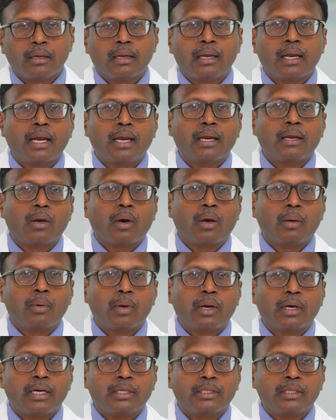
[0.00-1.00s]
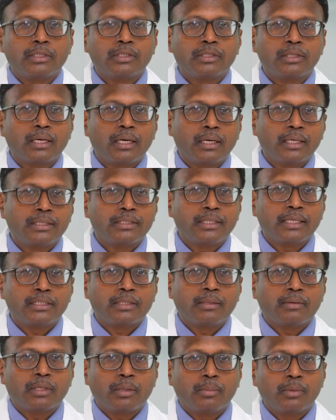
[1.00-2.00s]
And all blockages less than
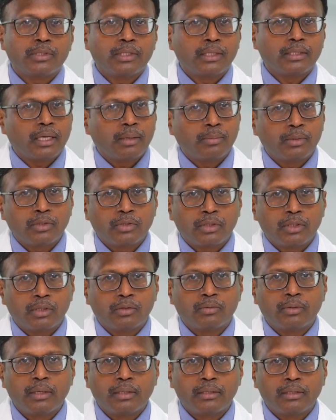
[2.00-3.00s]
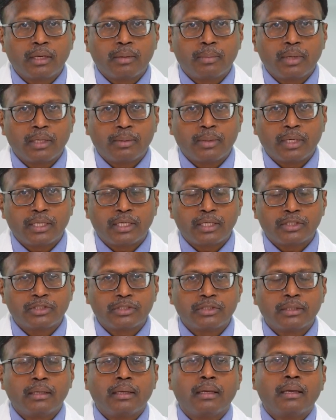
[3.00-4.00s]
70% can be treated with
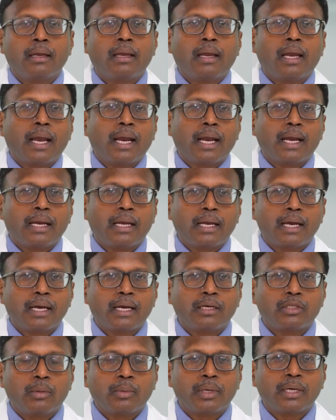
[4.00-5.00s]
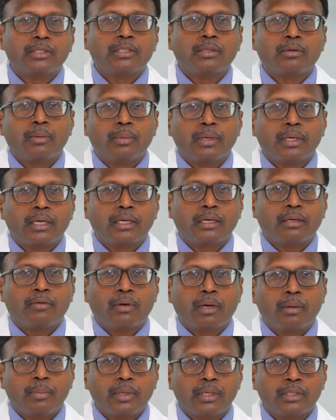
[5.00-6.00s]
medications. And an angioplasty will be needed
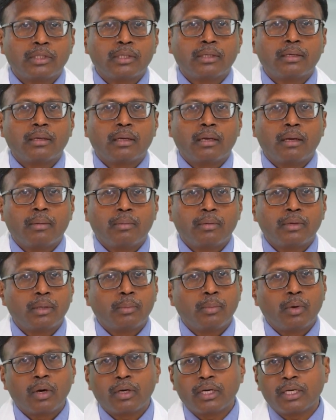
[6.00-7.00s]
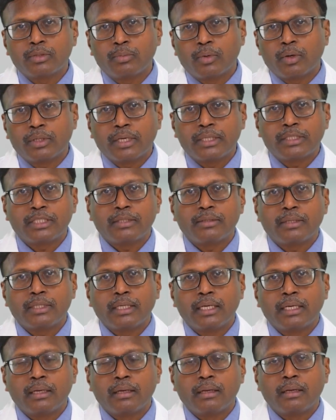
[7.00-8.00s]
for a patient with a blockage more than
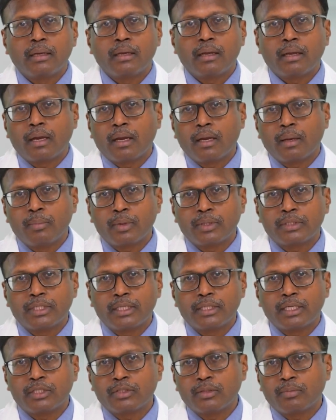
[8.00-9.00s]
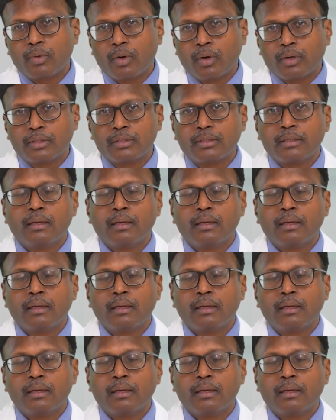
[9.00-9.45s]
70% of block.